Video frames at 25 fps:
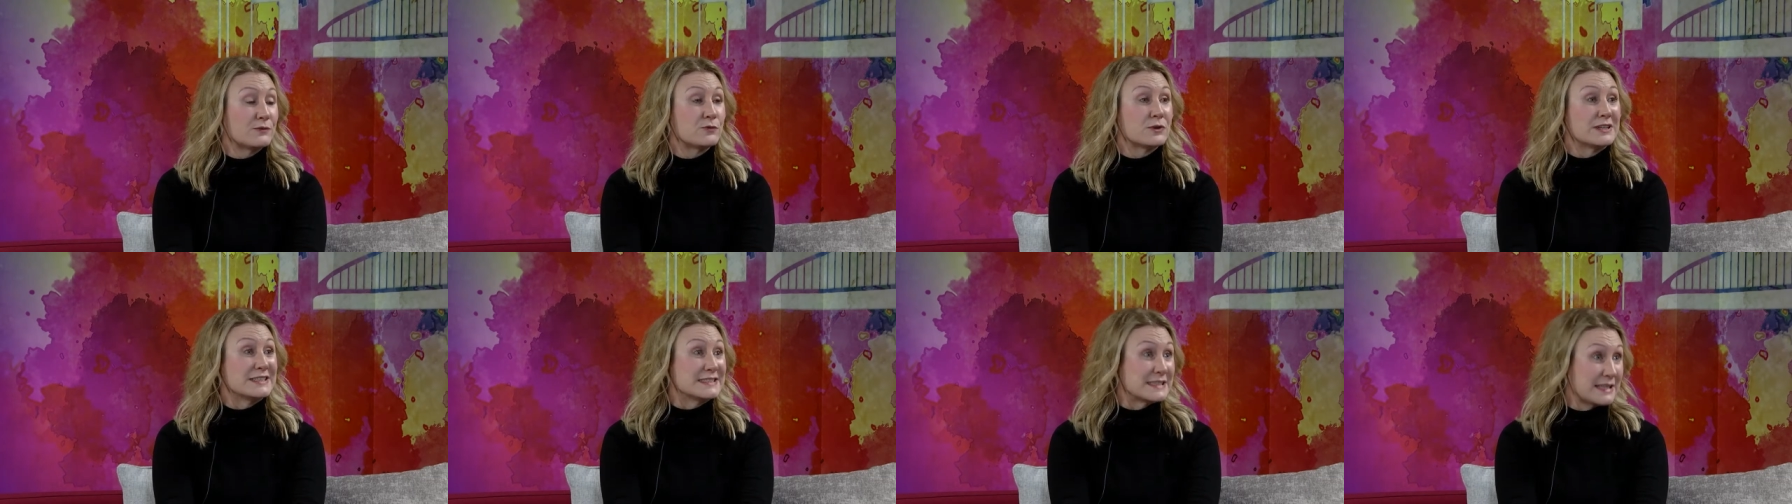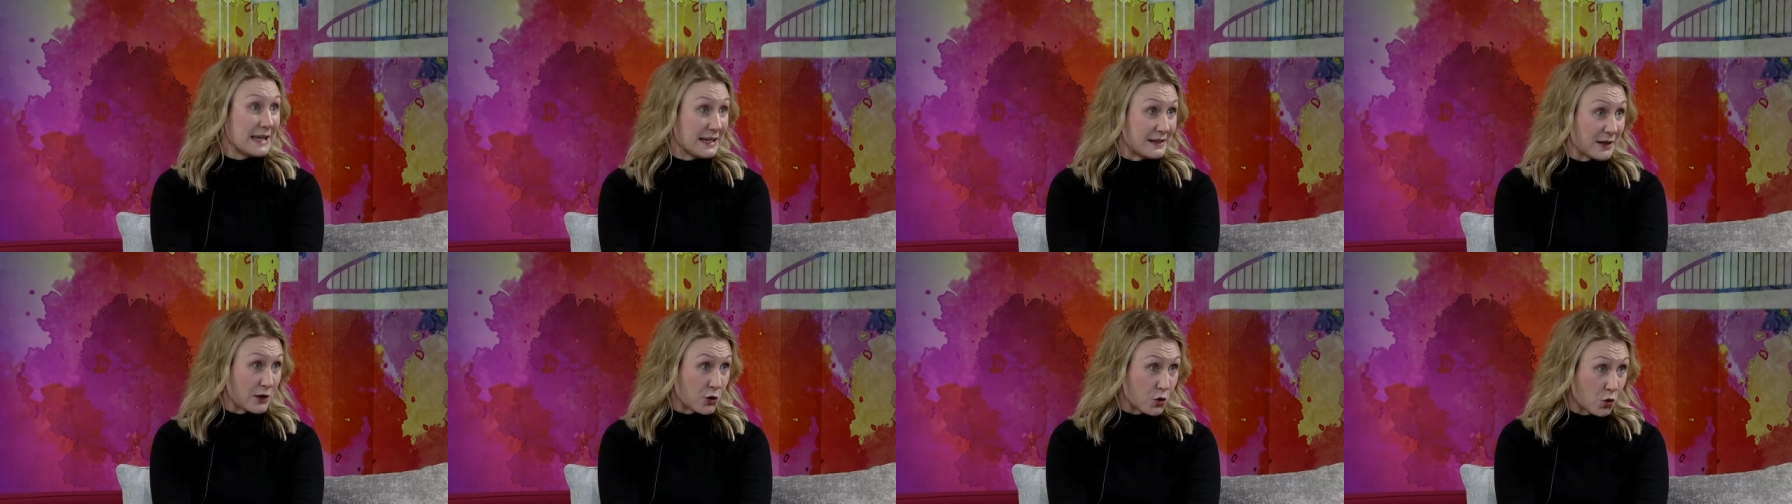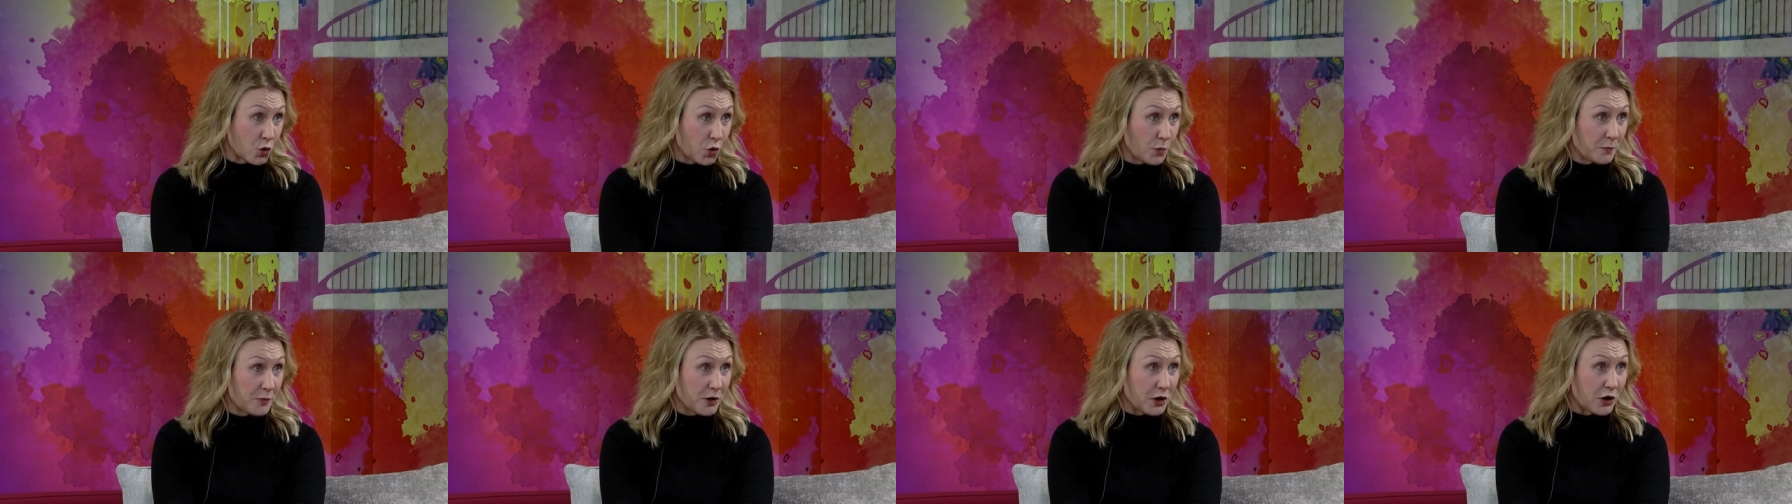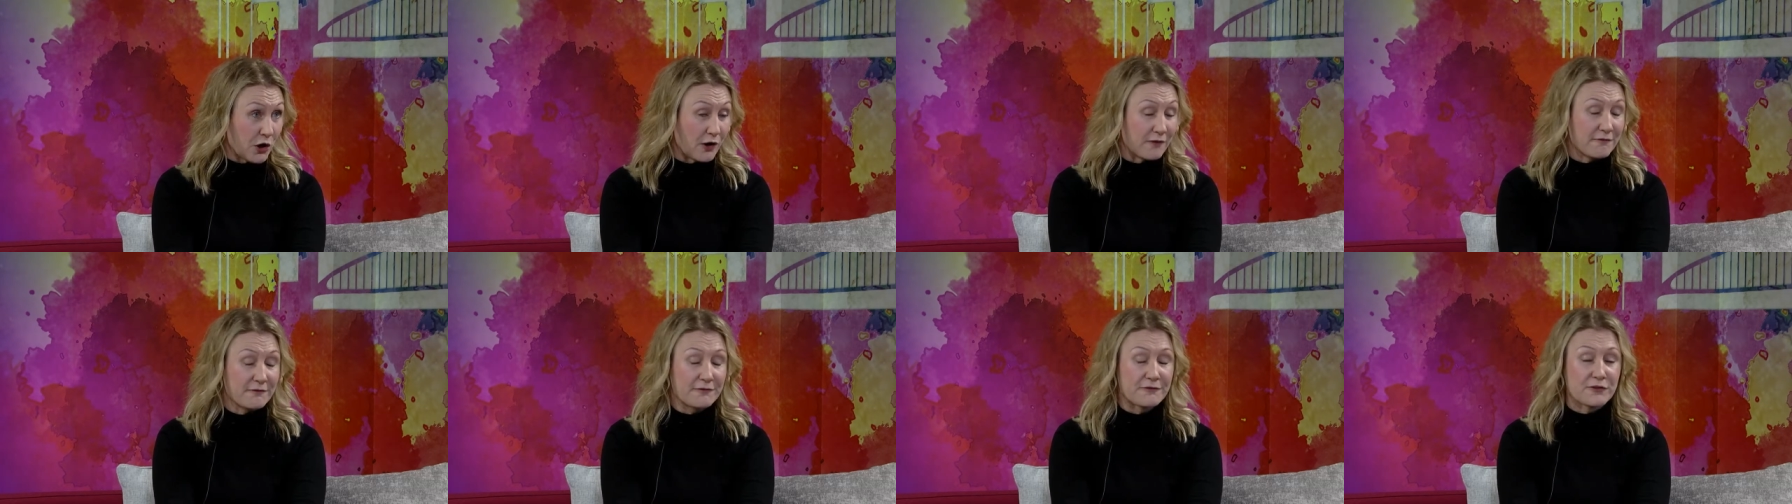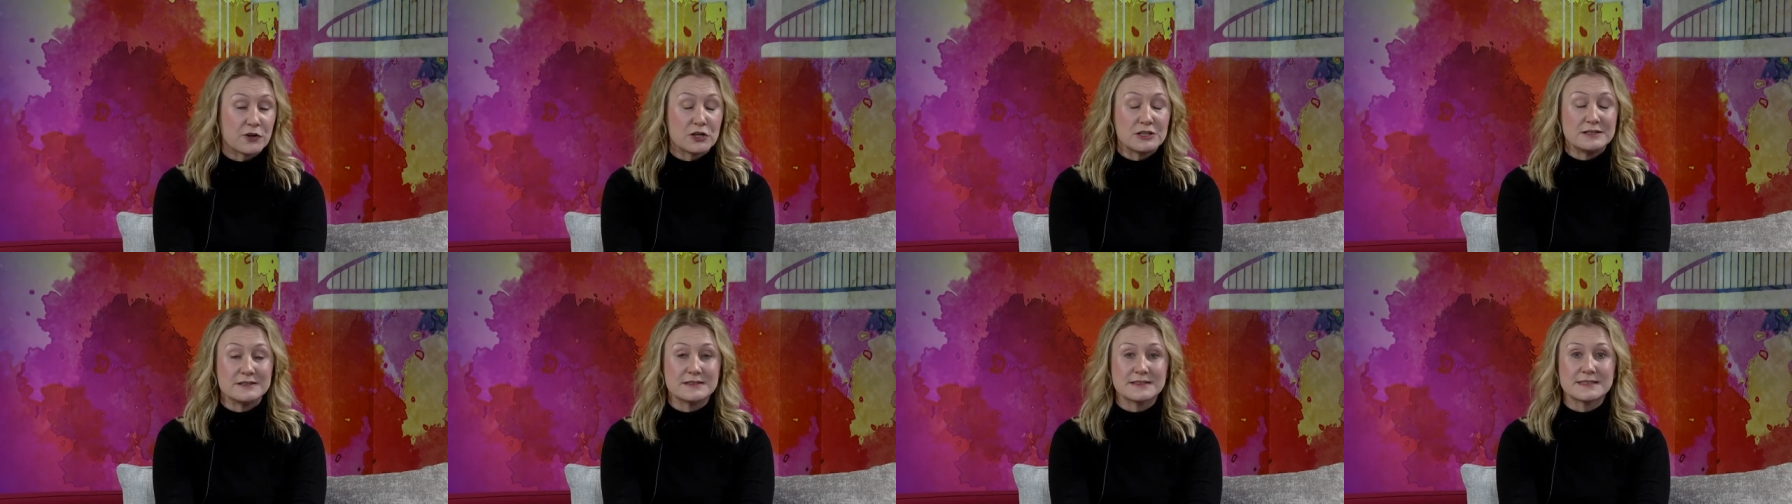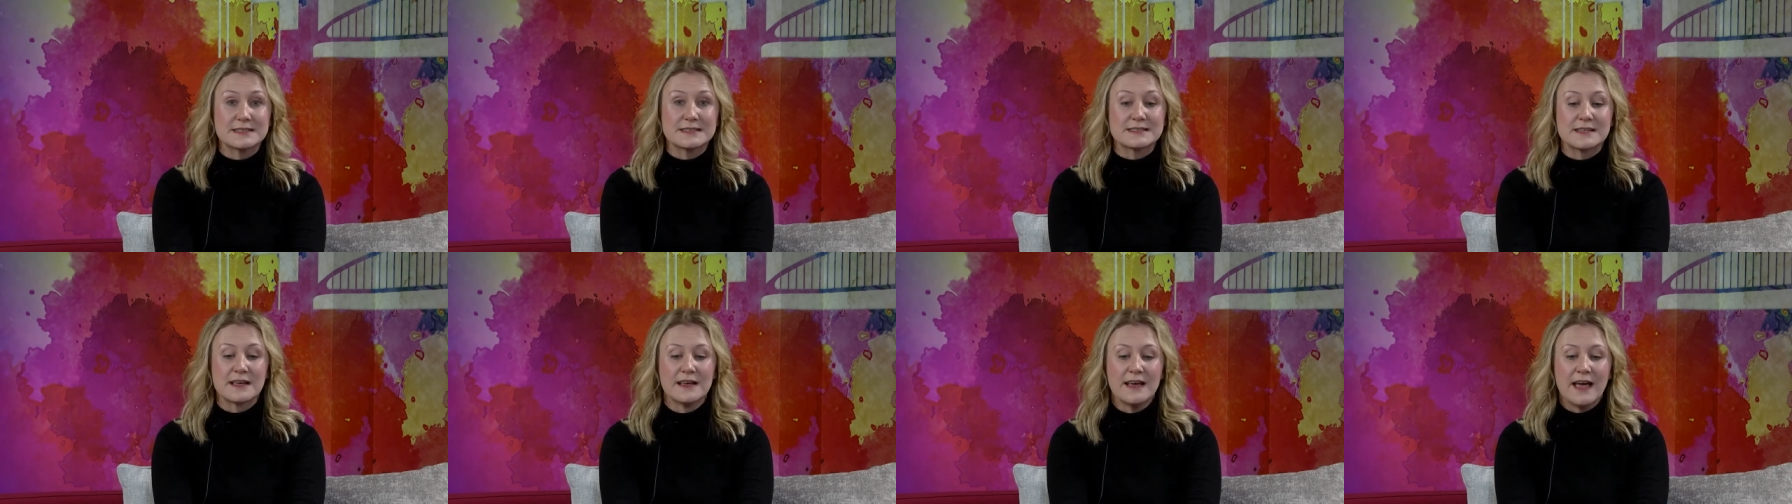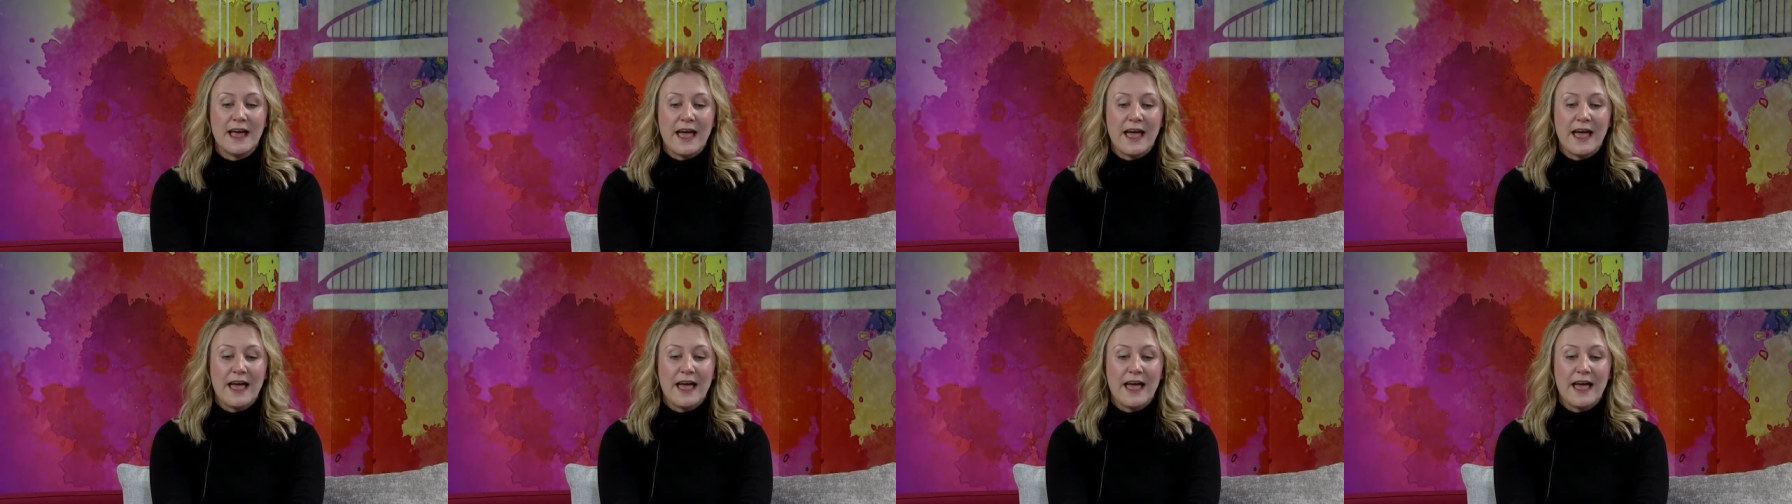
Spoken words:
recently had a corporate conference.